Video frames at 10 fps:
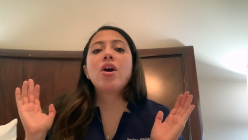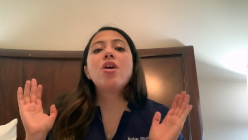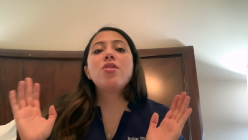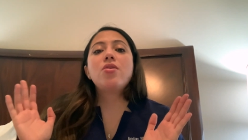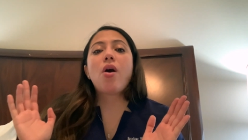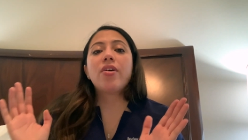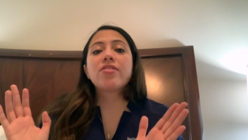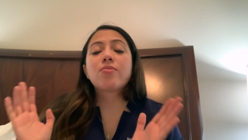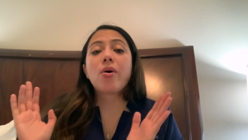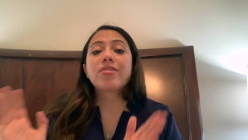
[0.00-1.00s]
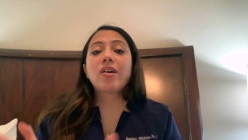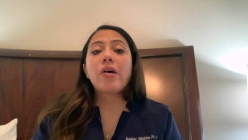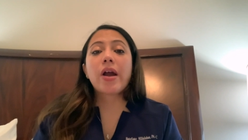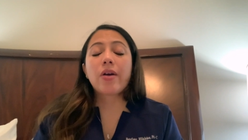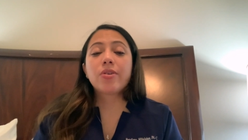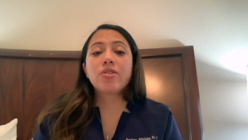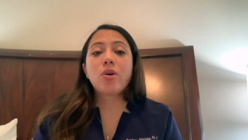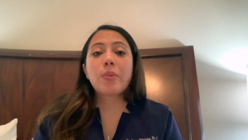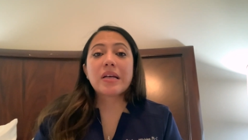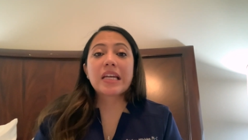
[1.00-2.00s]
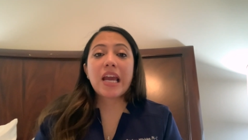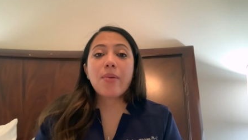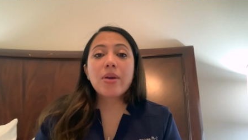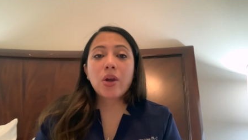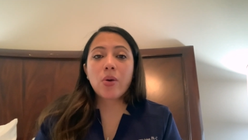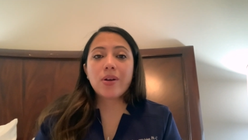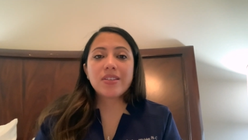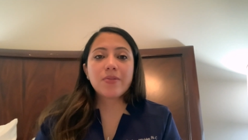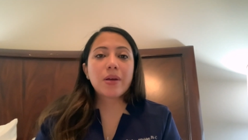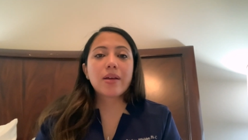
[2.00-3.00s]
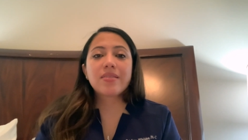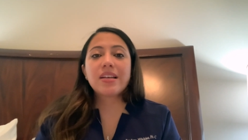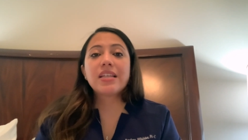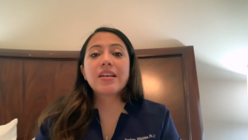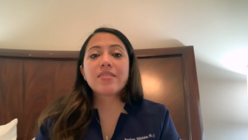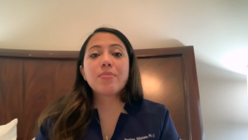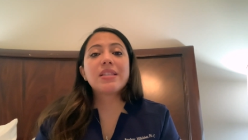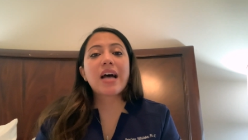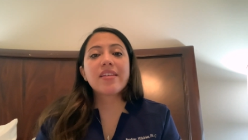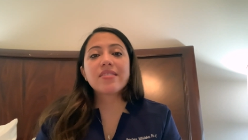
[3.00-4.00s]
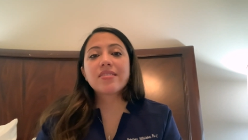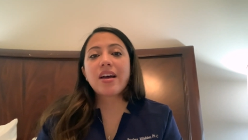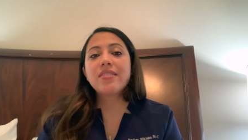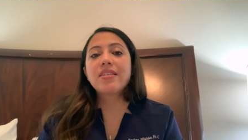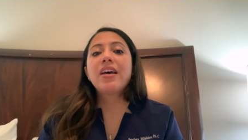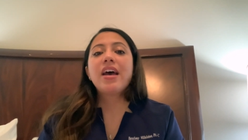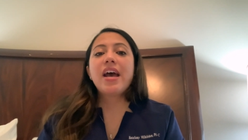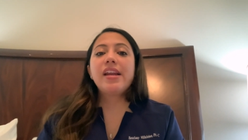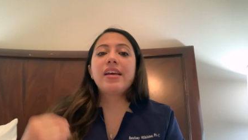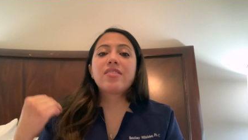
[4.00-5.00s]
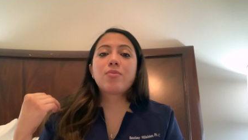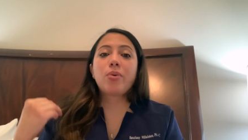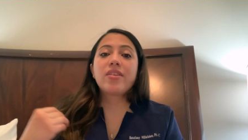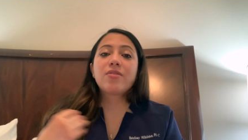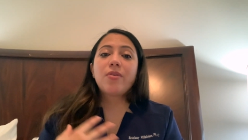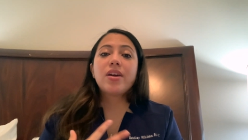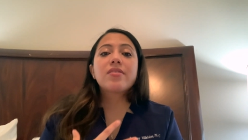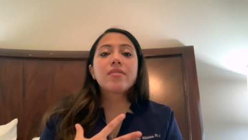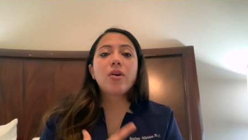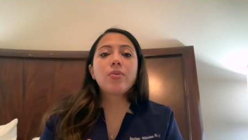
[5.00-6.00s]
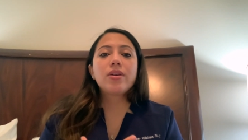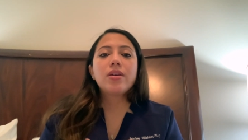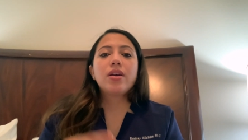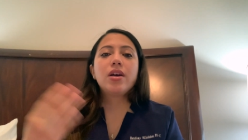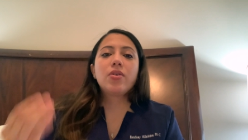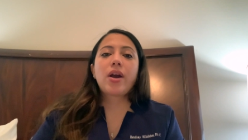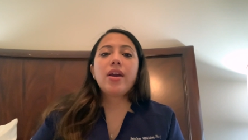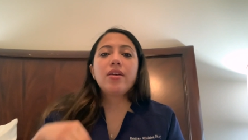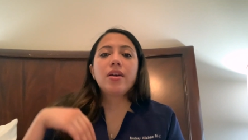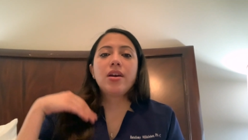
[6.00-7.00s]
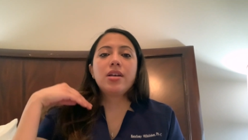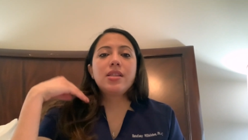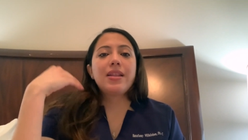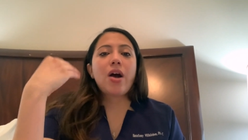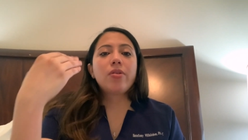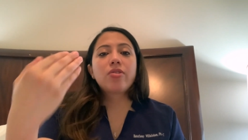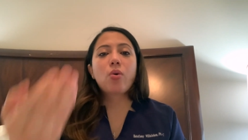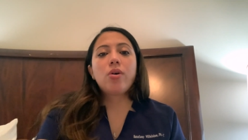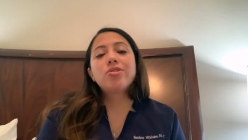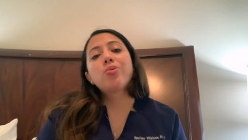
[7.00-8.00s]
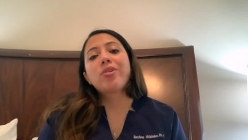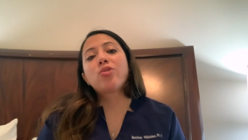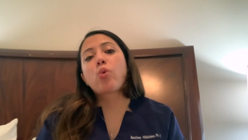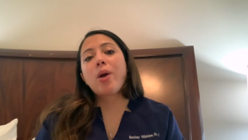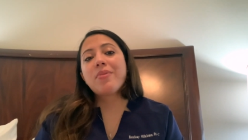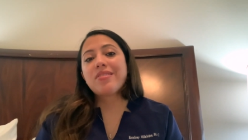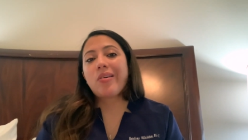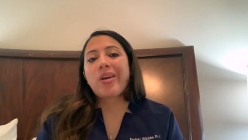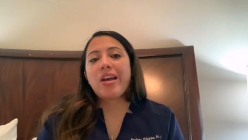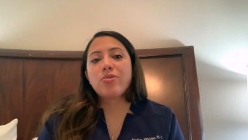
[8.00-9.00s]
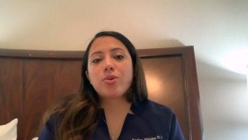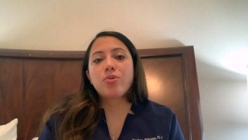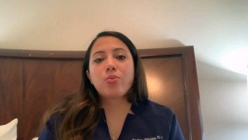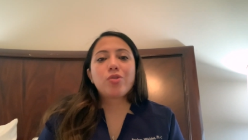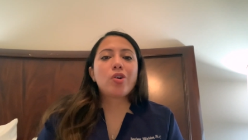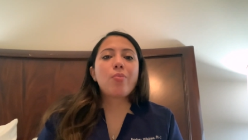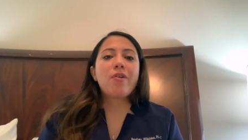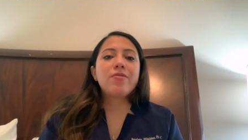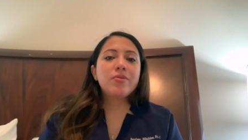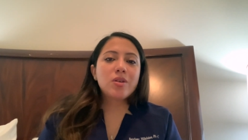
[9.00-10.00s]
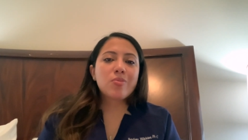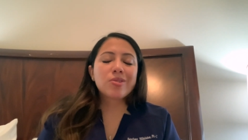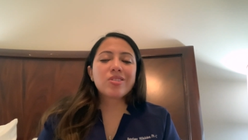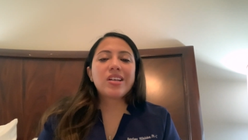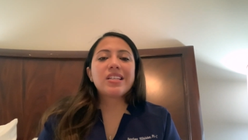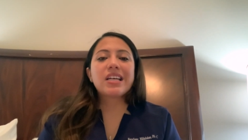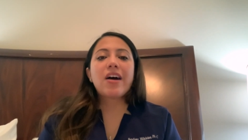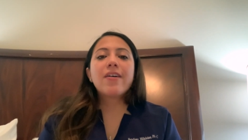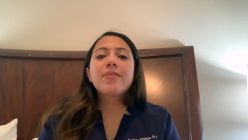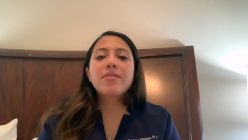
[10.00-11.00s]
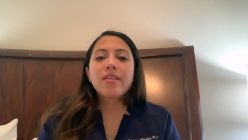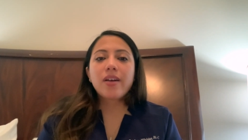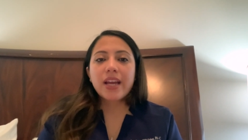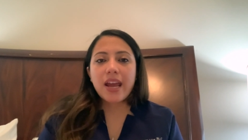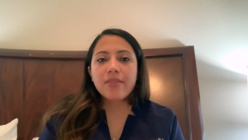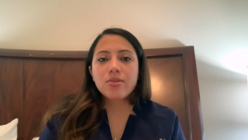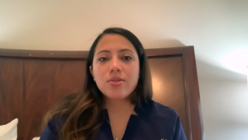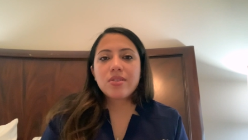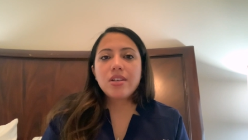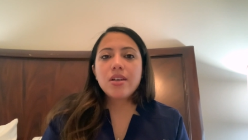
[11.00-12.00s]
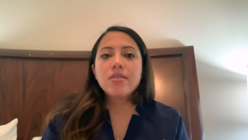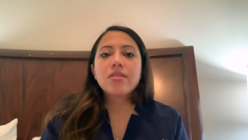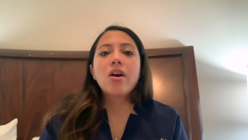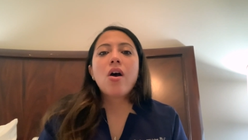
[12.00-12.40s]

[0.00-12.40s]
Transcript: non-small cell lung carcinoma can be curative because it doesn't metastasize and it spreads very slowly. Okay, now let's go on to our squamous cell cancers, which are about 50% of the lung cancers. These